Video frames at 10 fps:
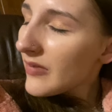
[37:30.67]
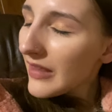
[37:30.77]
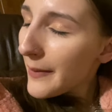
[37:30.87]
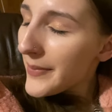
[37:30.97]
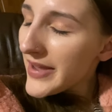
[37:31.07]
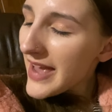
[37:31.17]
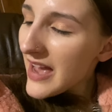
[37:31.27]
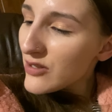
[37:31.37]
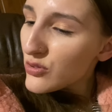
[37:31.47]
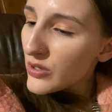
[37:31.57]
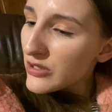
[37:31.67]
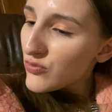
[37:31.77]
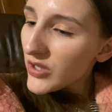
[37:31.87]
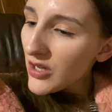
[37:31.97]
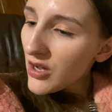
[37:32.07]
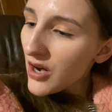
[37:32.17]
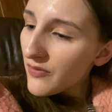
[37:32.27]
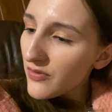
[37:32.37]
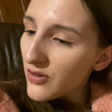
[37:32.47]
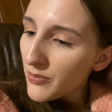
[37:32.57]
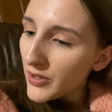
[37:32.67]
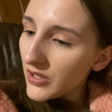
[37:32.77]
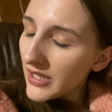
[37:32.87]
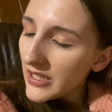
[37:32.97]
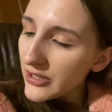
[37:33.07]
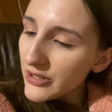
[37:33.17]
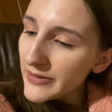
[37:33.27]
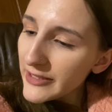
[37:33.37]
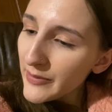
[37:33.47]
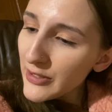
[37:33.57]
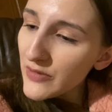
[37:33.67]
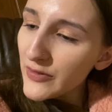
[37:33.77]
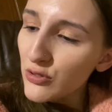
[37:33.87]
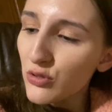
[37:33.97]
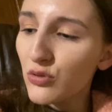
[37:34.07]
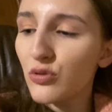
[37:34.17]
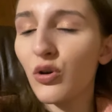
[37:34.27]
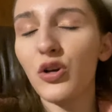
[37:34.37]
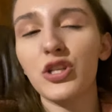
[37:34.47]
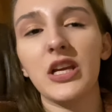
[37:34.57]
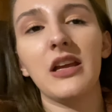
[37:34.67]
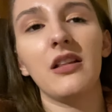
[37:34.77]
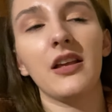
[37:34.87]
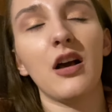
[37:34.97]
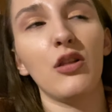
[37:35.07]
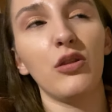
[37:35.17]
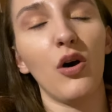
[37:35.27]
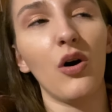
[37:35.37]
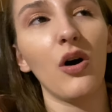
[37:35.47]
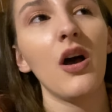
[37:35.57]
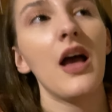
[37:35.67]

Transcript: But yeah, so it's really uncomfortable, and it just, my stomach just feels dodgy, like, a lot.